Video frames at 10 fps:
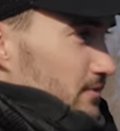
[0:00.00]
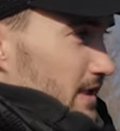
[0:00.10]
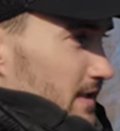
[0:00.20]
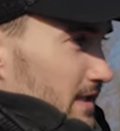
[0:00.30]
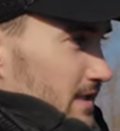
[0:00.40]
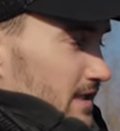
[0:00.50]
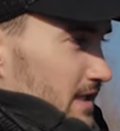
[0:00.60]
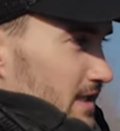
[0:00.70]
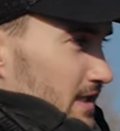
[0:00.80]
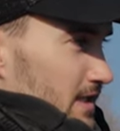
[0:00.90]
reel it in,
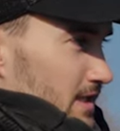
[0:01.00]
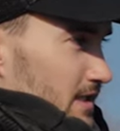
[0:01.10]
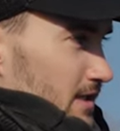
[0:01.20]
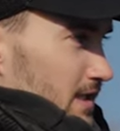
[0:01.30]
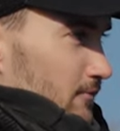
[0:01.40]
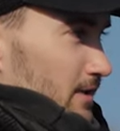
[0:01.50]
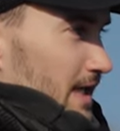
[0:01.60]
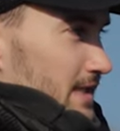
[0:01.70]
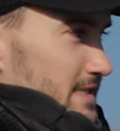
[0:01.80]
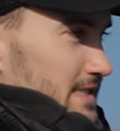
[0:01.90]
and we
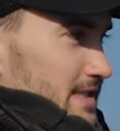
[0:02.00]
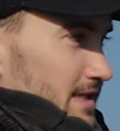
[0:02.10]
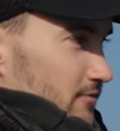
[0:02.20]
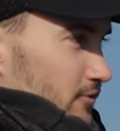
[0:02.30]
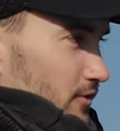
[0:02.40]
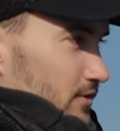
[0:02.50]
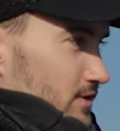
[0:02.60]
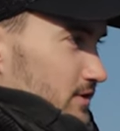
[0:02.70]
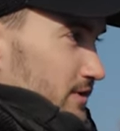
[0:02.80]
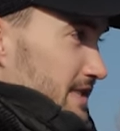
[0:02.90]
let it sit there for
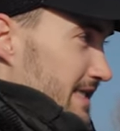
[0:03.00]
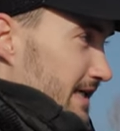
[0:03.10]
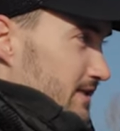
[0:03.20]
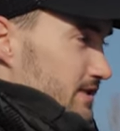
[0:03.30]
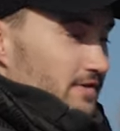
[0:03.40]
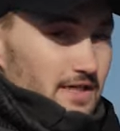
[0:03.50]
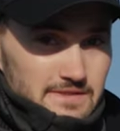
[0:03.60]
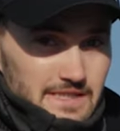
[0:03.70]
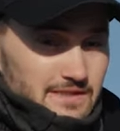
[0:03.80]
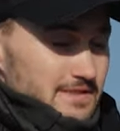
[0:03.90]
3 seconds, 5
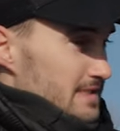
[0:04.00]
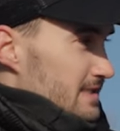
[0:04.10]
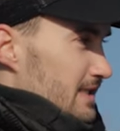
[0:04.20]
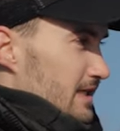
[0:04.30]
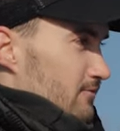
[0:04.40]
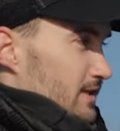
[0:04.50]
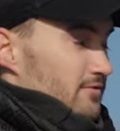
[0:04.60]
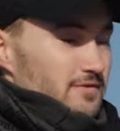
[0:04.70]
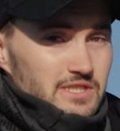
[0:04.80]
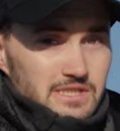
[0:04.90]
seconds. When the
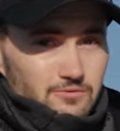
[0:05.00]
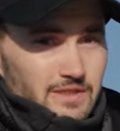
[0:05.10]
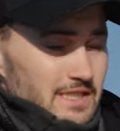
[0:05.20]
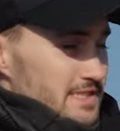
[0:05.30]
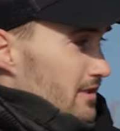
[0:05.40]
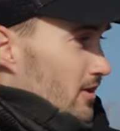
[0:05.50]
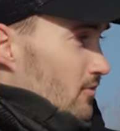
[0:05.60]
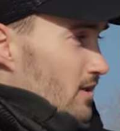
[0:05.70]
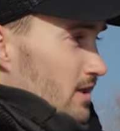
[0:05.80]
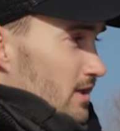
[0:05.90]
fish is really
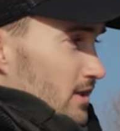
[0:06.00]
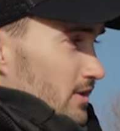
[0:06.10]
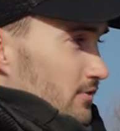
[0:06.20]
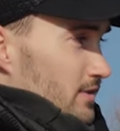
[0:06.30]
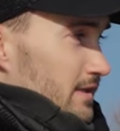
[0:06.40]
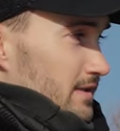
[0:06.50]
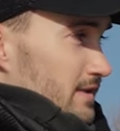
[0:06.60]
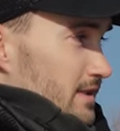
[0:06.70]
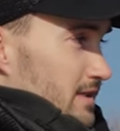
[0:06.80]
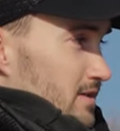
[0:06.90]
slow, you can
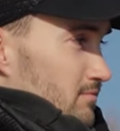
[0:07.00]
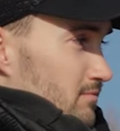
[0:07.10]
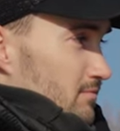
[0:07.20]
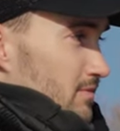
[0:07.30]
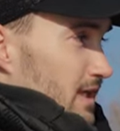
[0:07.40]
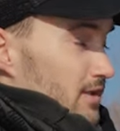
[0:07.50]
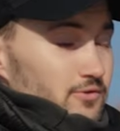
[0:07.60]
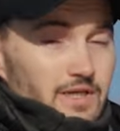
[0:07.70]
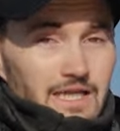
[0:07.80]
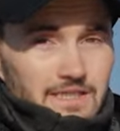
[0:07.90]

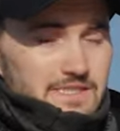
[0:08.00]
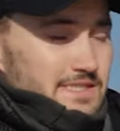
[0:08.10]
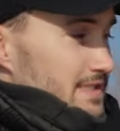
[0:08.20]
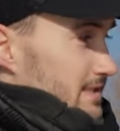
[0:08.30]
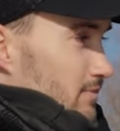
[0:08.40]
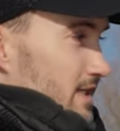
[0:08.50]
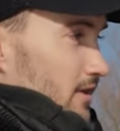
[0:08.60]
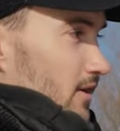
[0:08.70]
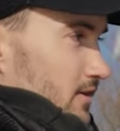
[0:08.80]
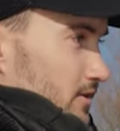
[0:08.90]
let it sit a bit
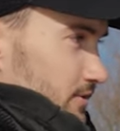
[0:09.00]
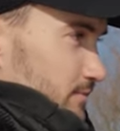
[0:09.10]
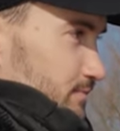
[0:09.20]
longer.